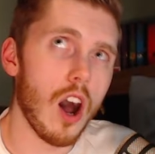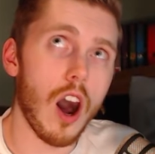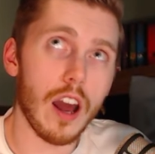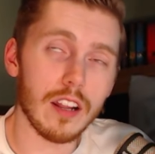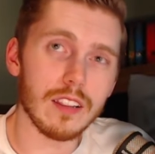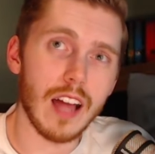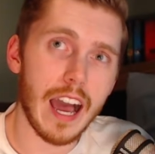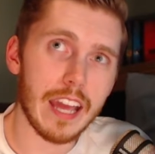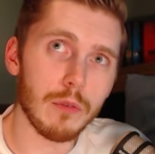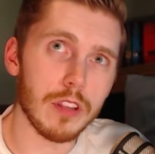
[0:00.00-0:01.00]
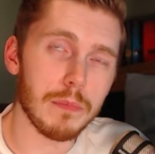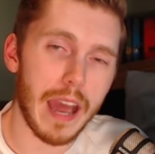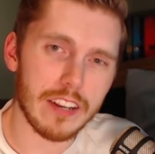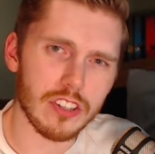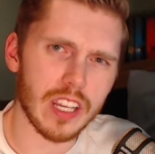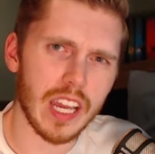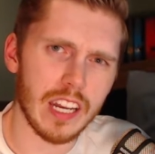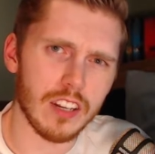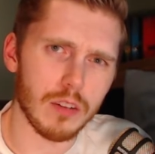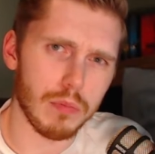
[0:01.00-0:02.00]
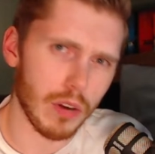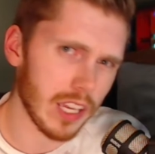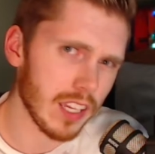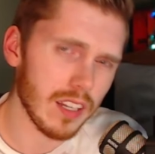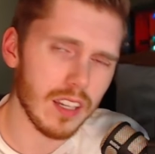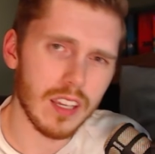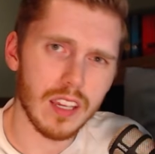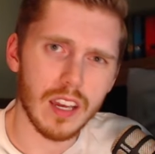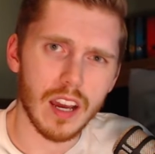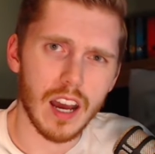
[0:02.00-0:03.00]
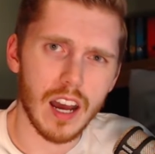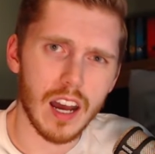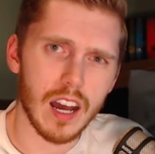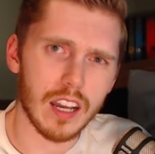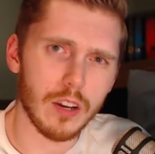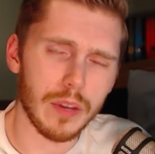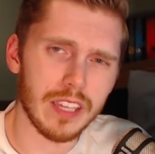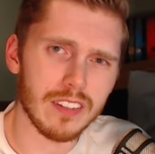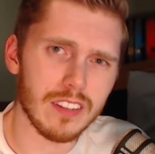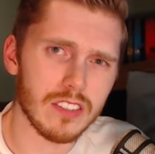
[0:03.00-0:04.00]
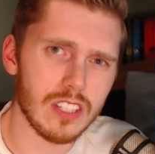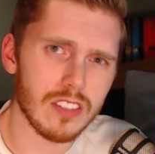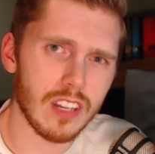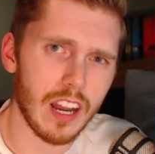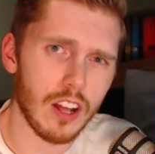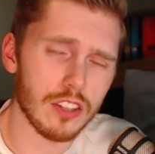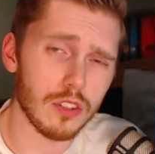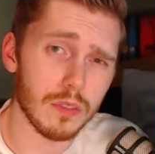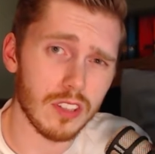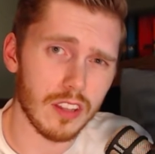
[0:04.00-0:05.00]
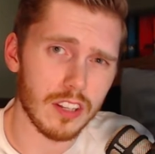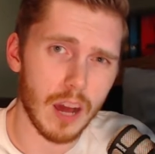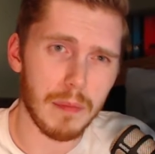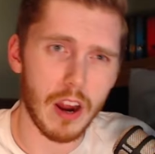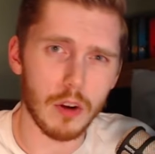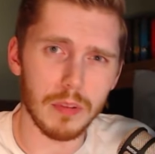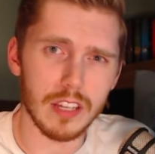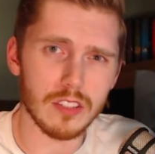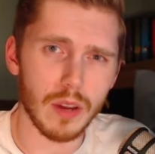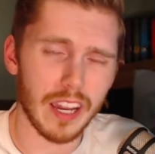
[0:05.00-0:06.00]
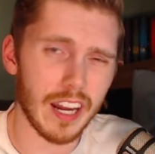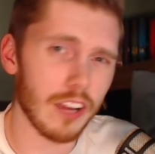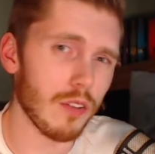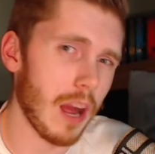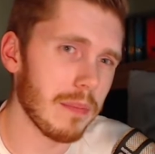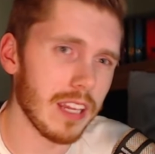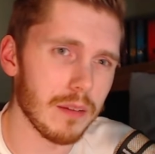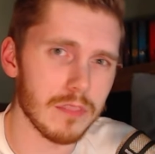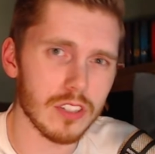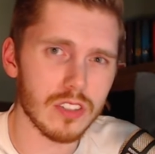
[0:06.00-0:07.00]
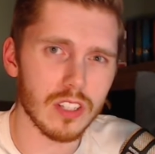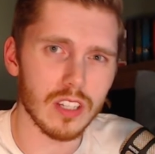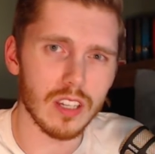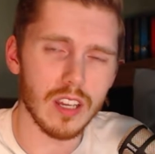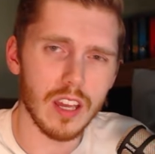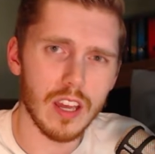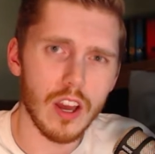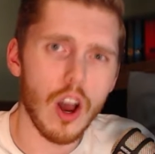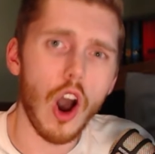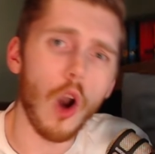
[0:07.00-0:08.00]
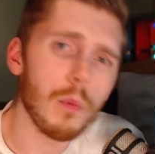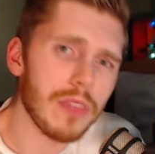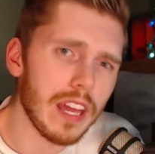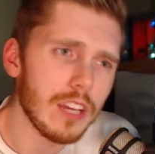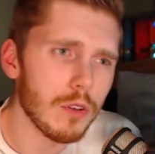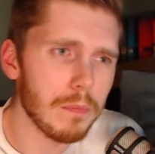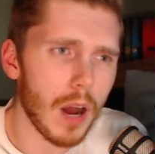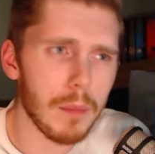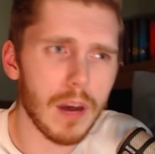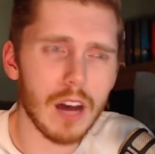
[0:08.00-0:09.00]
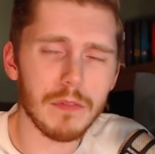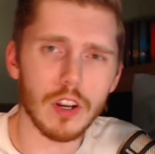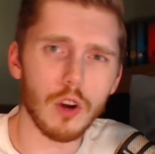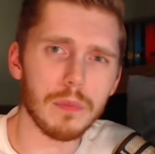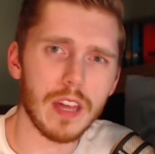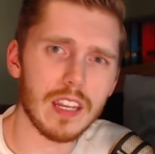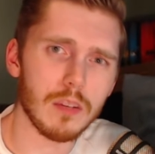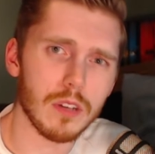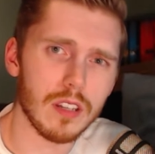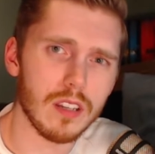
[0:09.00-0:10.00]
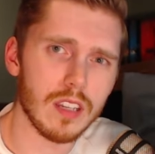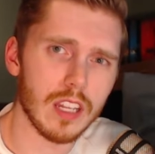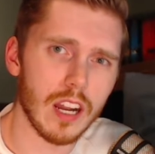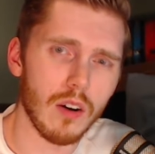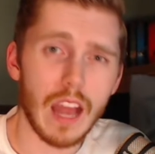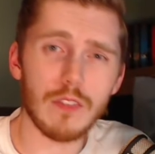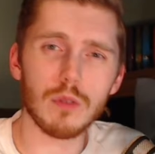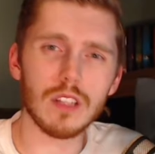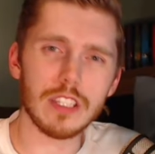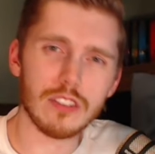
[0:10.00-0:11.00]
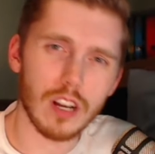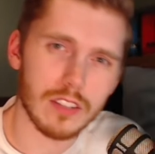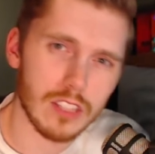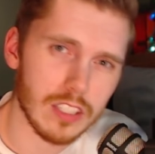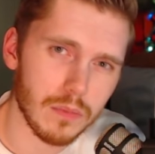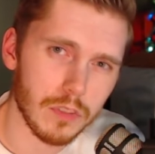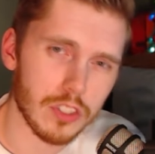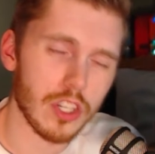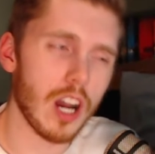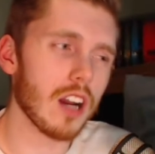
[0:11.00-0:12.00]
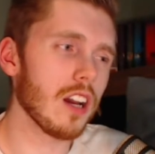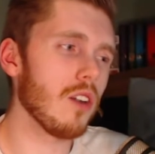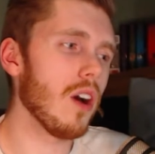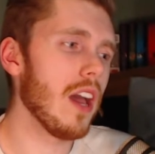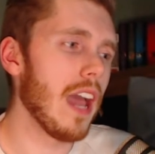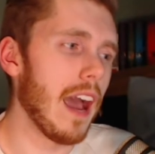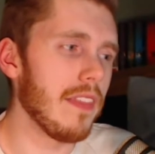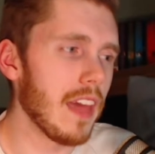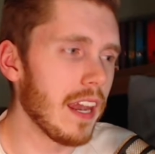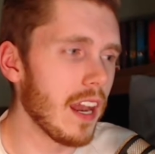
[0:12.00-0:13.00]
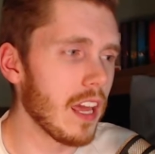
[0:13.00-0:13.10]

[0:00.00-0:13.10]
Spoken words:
on a line with Patrick Kane and DeBrincat going into the season, and also was on the top power play. So I kind of grabbed him just to hope that he would pop off and hope that he would, have a really strong season with Chicago. And then